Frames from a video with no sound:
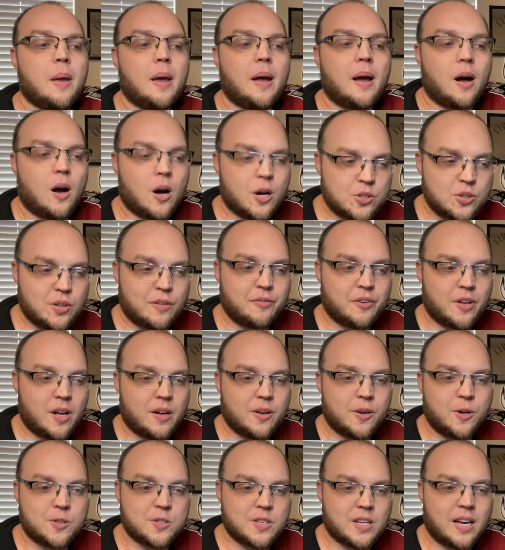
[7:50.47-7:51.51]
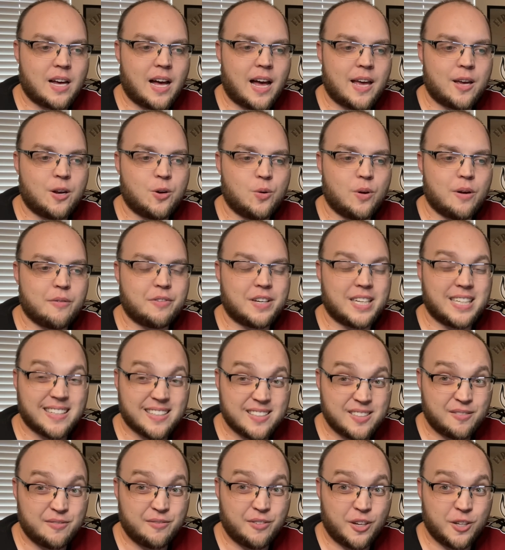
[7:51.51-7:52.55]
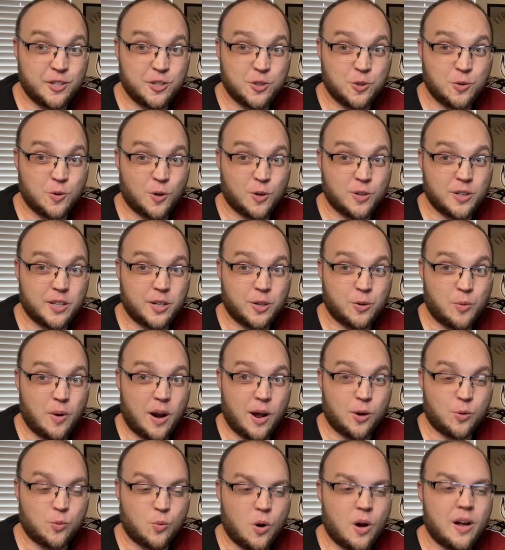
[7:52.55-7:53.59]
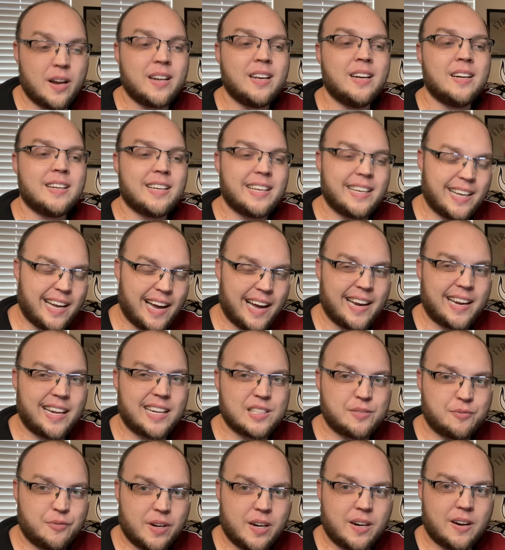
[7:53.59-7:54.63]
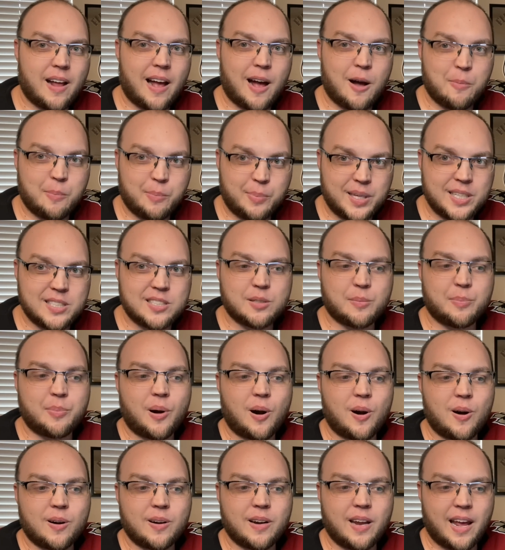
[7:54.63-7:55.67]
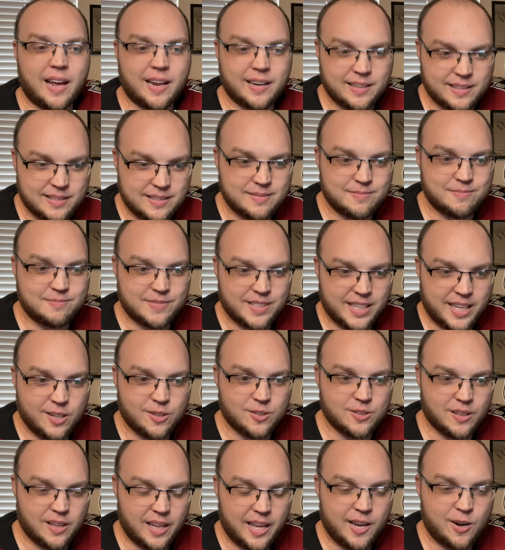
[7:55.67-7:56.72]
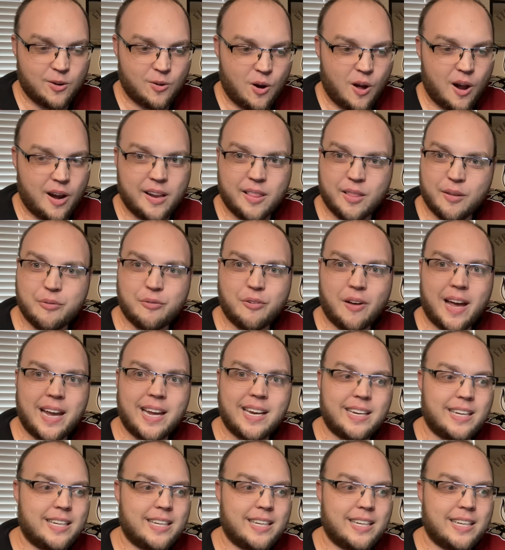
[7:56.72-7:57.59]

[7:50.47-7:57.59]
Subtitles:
André Fialho is a guy who, if he doesn't finish you early in round one, he kind of gets figured out, pieced apart, and killed later on in the fight.